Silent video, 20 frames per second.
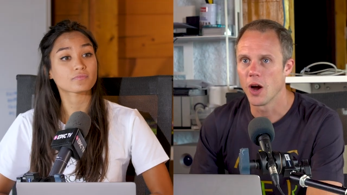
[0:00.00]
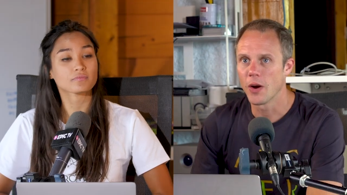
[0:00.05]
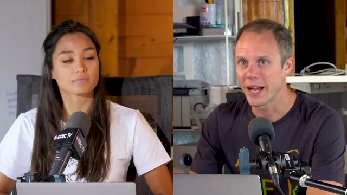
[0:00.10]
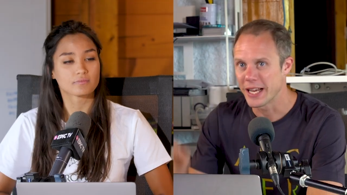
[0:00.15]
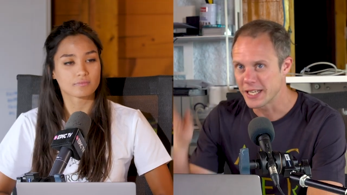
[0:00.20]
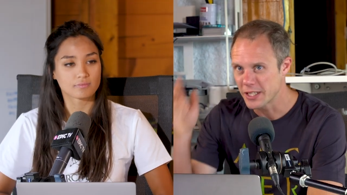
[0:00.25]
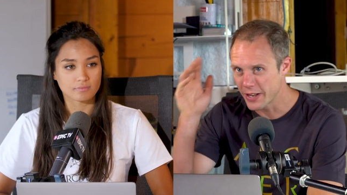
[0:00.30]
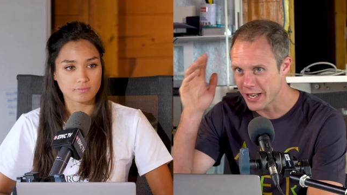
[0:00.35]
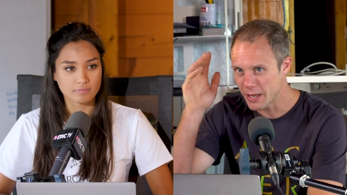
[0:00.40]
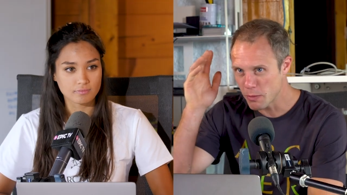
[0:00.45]

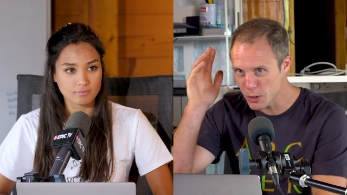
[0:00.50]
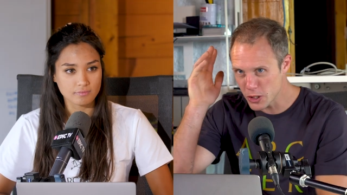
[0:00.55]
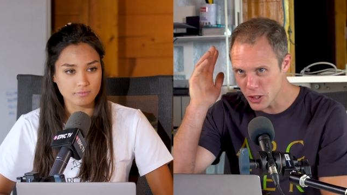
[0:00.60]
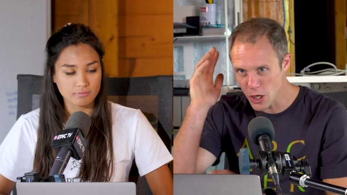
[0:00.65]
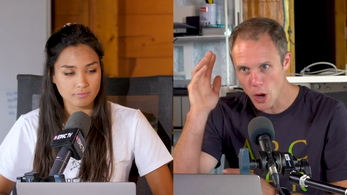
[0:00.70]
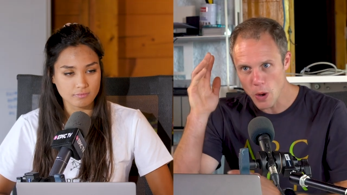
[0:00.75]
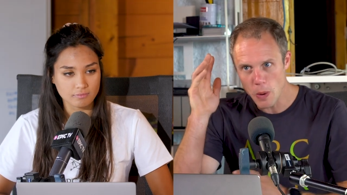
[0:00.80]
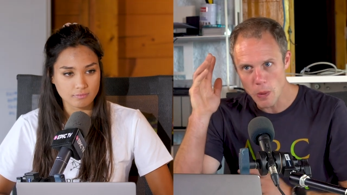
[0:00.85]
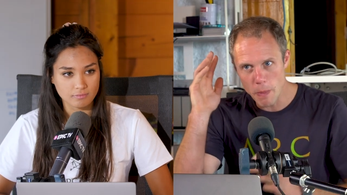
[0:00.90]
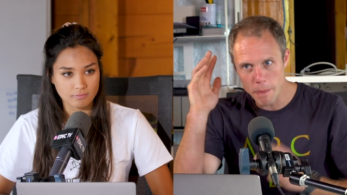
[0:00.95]
Speaker 1: Okay, so there was
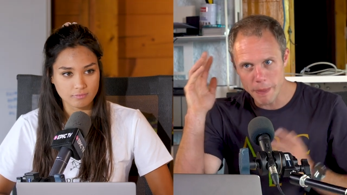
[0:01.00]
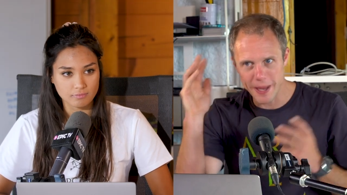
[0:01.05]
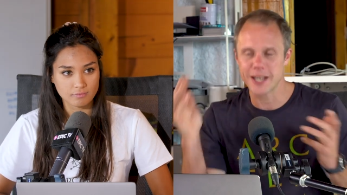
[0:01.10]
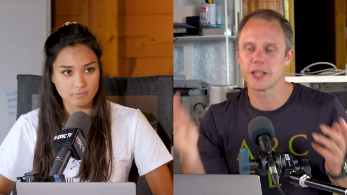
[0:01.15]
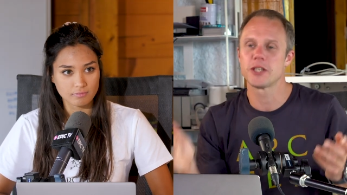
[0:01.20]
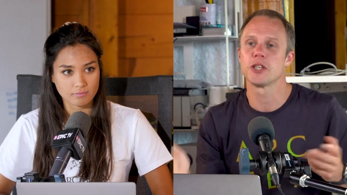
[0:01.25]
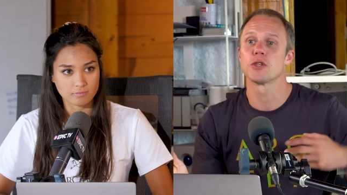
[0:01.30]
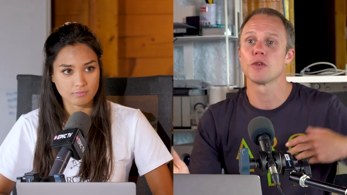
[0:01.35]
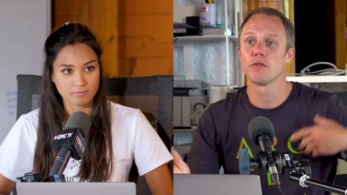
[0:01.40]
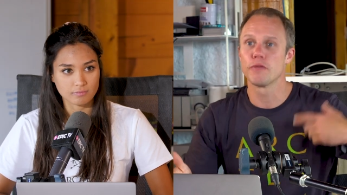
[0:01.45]
no
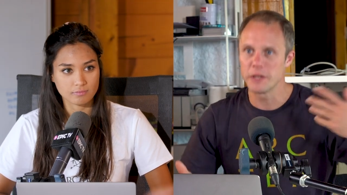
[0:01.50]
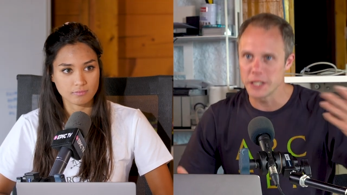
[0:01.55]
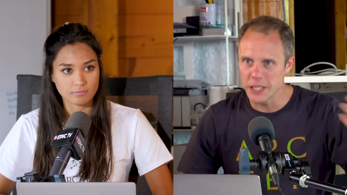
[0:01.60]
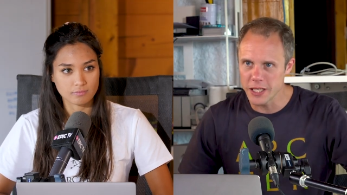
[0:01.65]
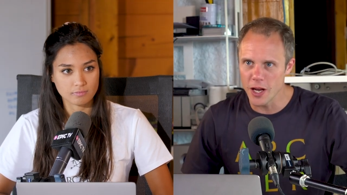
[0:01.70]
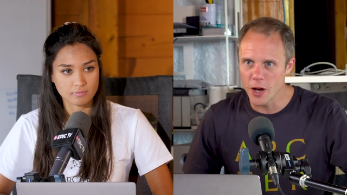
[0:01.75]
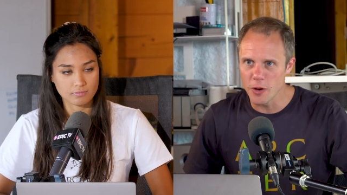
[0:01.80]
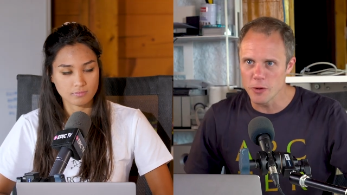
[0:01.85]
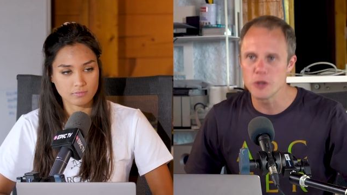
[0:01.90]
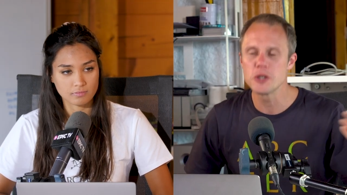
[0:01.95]
pictures or
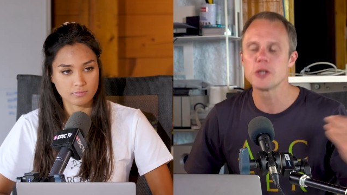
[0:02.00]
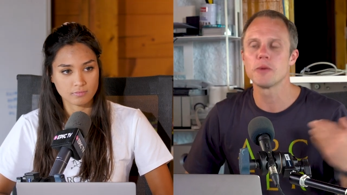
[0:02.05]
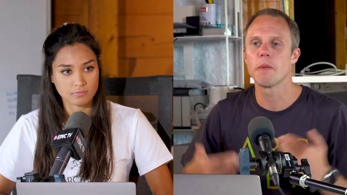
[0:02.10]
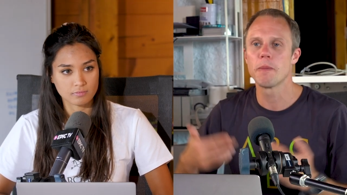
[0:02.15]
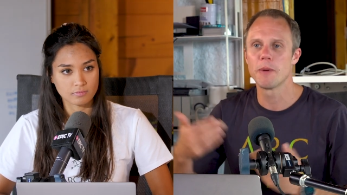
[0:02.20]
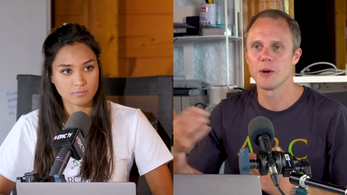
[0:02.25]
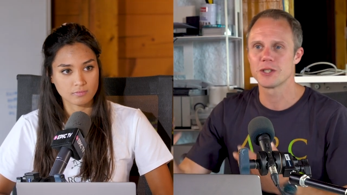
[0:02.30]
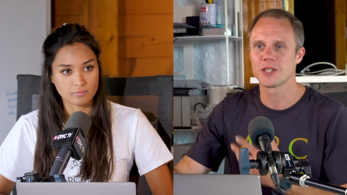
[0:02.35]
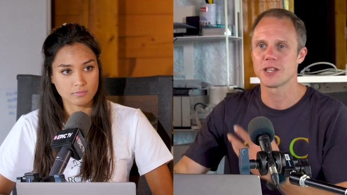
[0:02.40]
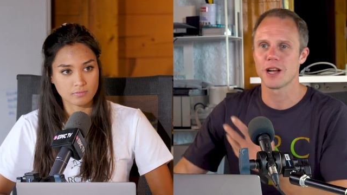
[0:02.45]
video. Usually
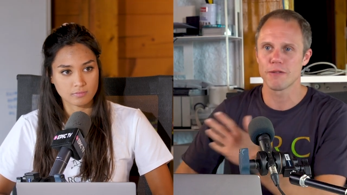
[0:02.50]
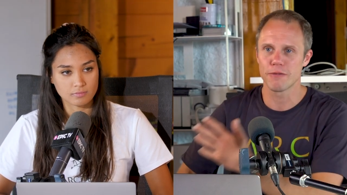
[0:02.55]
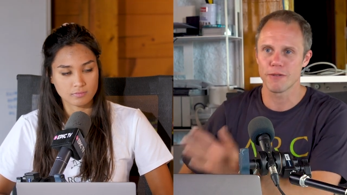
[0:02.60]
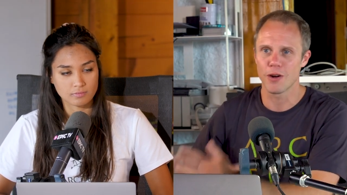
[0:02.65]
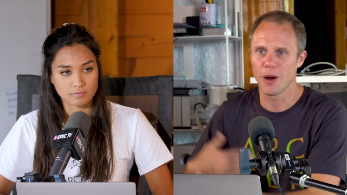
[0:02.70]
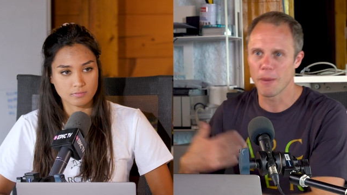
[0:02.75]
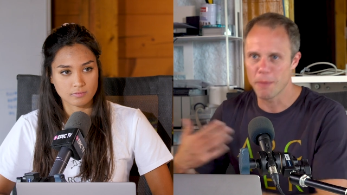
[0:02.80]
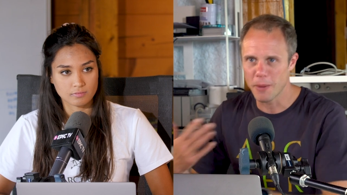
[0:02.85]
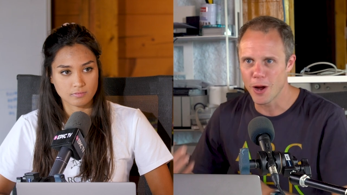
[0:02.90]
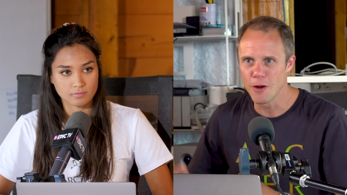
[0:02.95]
we put stuff
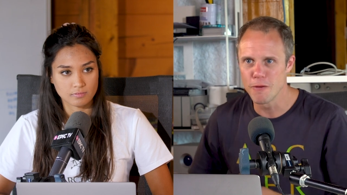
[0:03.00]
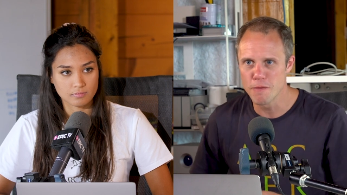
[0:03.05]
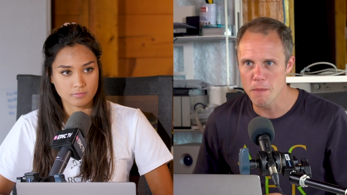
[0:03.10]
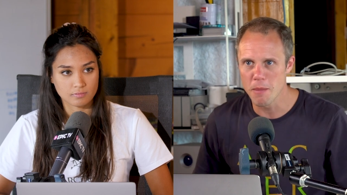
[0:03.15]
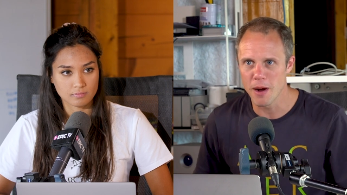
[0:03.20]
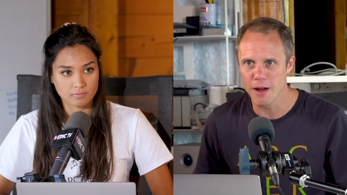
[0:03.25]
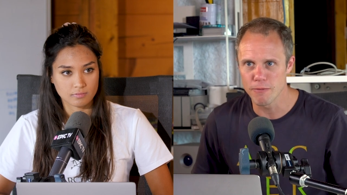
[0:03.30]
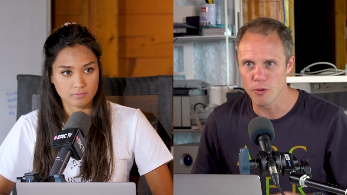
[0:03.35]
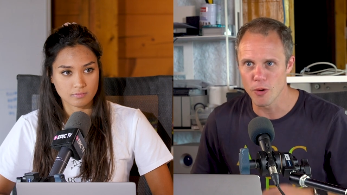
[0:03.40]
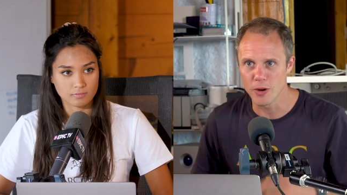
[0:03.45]
up over
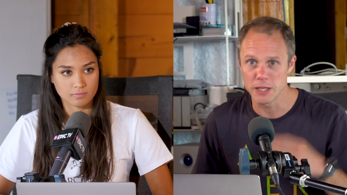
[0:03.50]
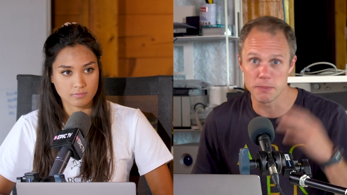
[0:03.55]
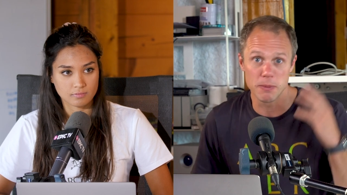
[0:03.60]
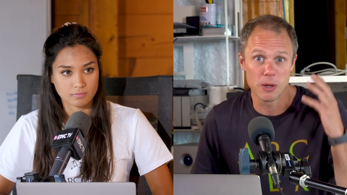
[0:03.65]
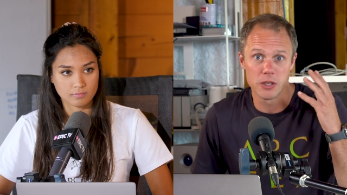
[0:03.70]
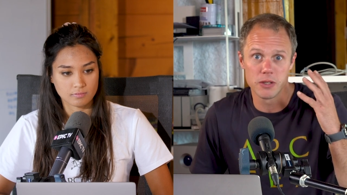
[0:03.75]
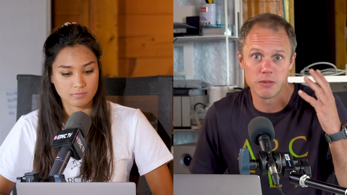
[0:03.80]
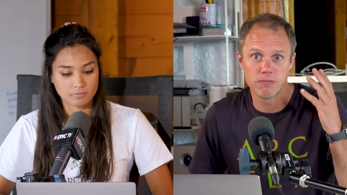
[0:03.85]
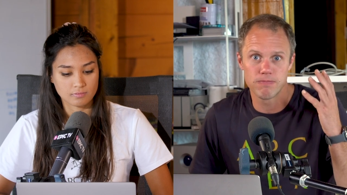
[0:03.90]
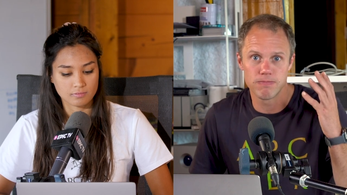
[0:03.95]
my voice
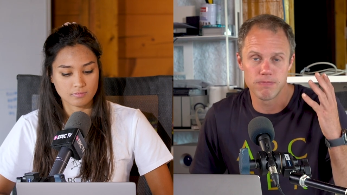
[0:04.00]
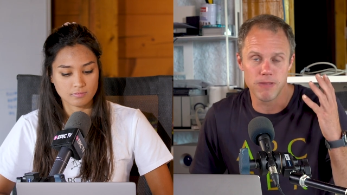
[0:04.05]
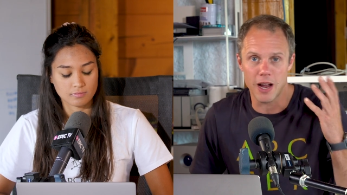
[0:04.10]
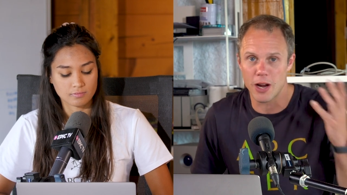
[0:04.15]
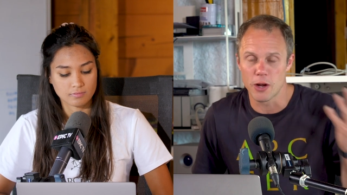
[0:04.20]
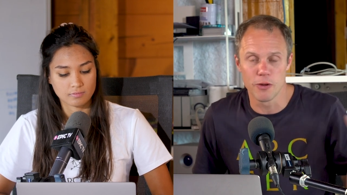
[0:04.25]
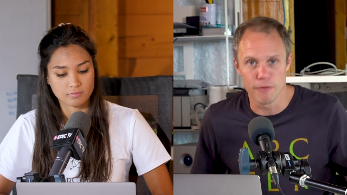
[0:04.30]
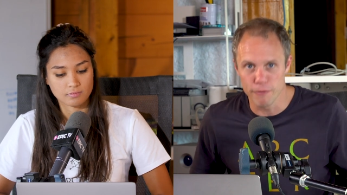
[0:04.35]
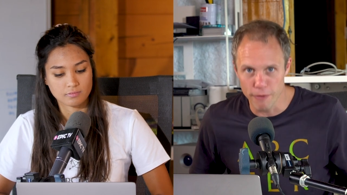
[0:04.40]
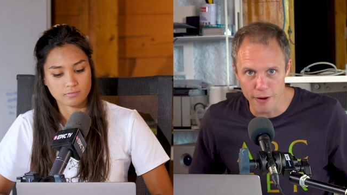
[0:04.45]
because I
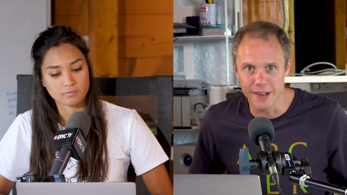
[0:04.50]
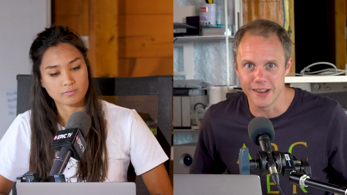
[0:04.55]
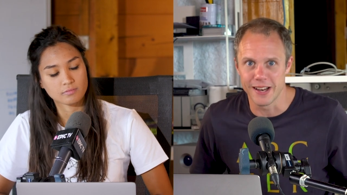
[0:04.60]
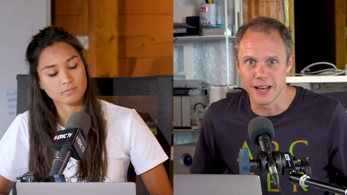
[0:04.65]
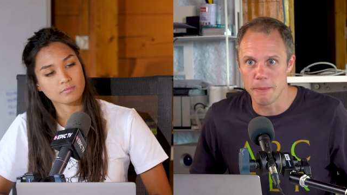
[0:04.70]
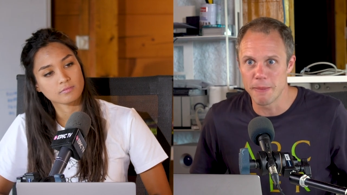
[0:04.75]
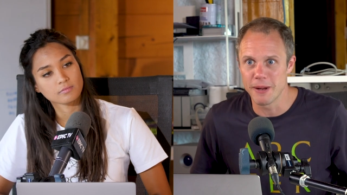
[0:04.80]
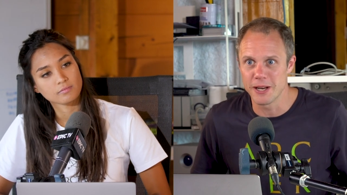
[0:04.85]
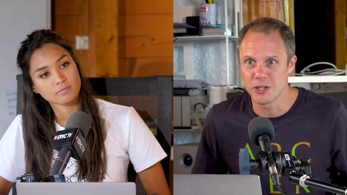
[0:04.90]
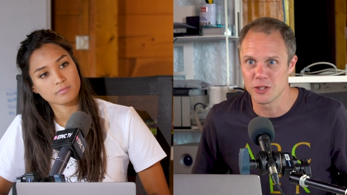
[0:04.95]
couldn't find
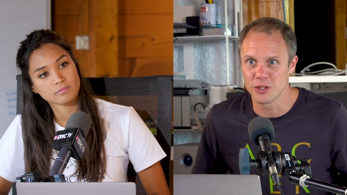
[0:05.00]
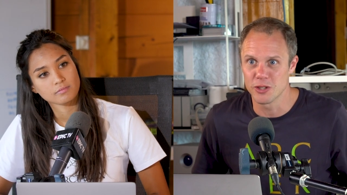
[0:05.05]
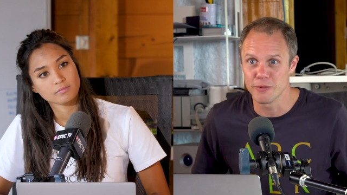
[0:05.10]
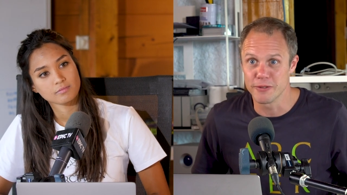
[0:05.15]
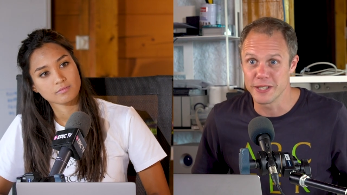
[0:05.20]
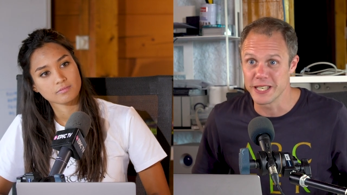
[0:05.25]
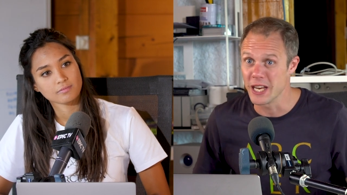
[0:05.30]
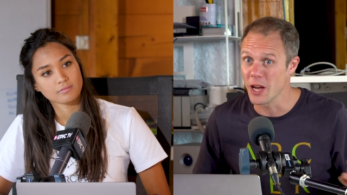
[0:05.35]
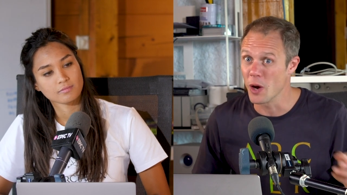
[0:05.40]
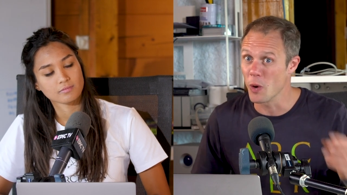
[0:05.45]
any pictures or
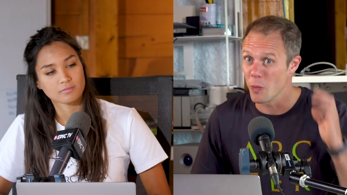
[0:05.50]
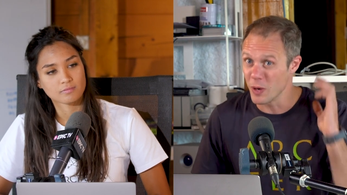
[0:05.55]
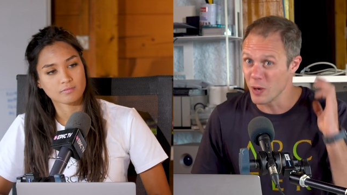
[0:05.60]
video,